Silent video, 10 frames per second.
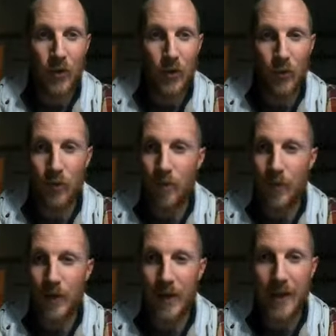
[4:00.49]
So from
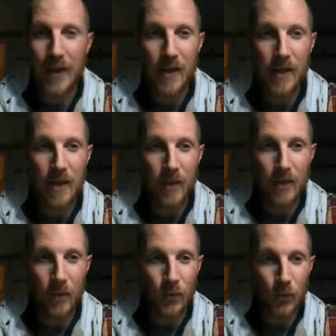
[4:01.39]
part A,
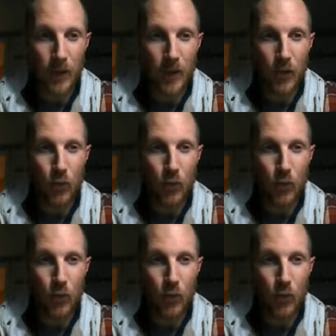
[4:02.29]
I was working in